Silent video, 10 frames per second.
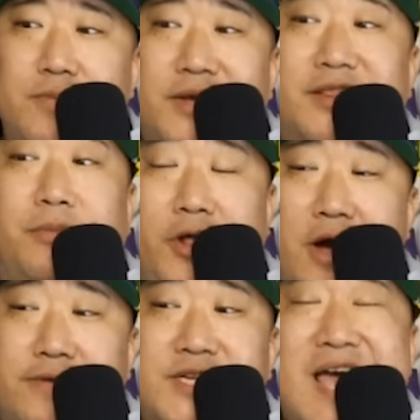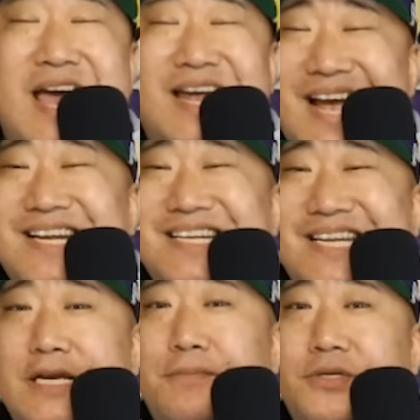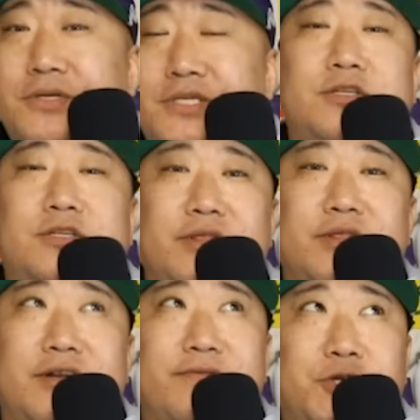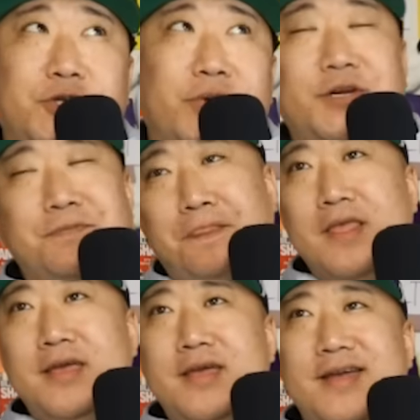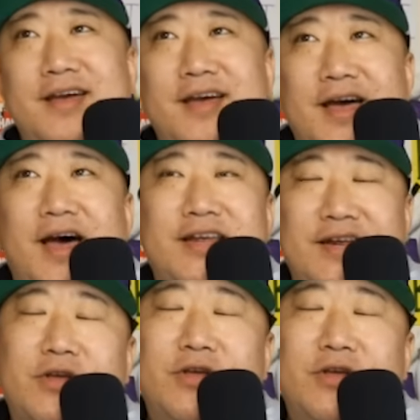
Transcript: to make the playoffs, nineteen percent to win the division, which, even